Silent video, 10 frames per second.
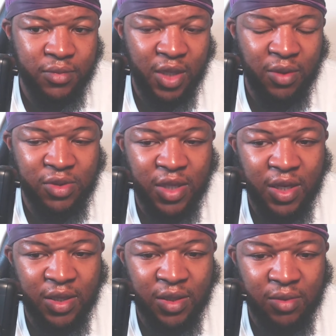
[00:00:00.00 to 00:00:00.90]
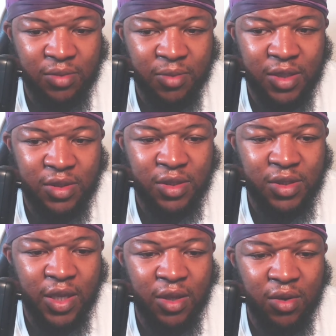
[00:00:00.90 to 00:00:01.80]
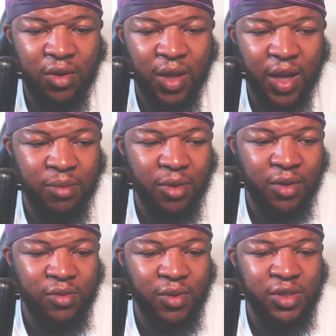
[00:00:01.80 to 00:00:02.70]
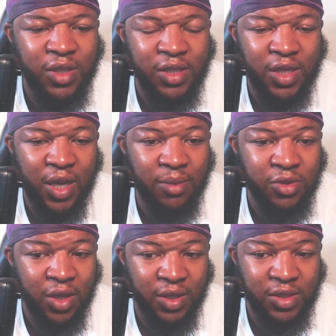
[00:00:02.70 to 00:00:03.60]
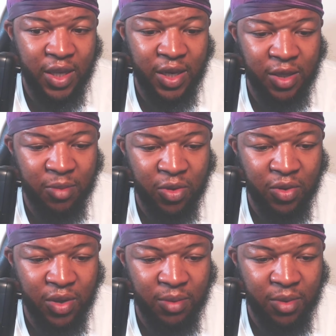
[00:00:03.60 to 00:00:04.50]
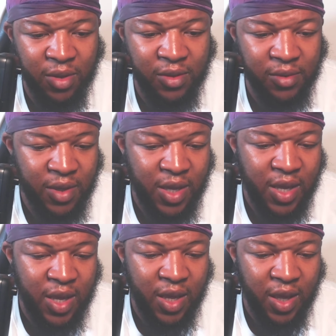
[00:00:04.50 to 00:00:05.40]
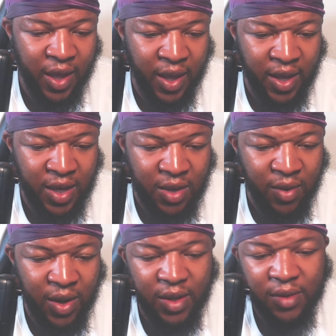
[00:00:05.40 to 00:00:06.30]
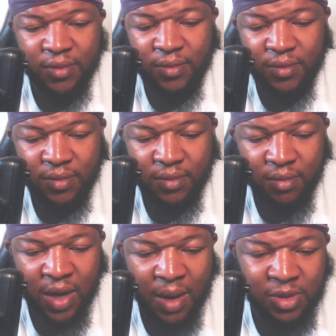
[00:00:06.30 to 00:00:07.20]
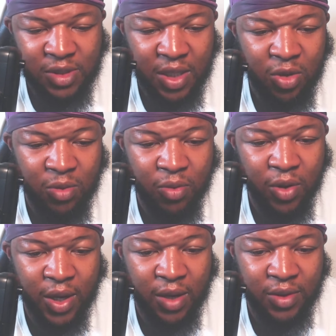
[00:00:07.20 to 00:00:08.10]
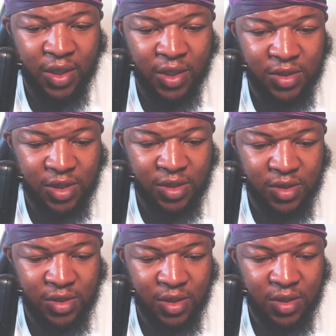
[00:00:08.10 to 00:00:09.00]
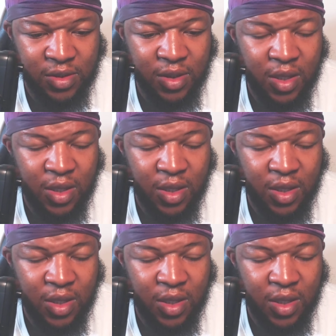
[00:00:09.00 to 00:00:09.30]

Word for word: he was telling, he was basically saying, you know, a lot of brothers wasting their time trying to save the community, bro. And he right, but I'm still point out the inconsistencies.